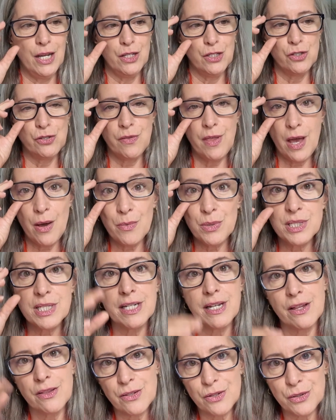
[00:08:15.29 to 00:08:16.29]
So that was
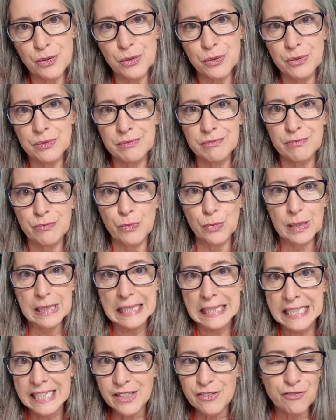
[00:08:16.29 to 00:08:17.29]
another
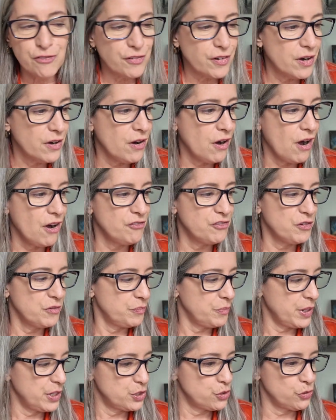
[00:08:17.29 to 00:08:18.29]
relief off of
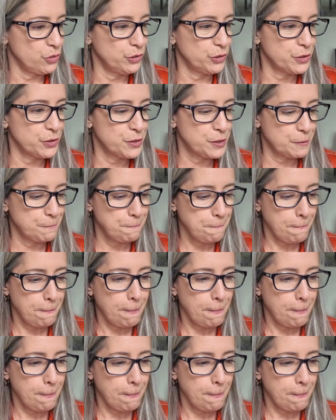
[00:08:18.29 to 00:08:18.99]
my shoulders.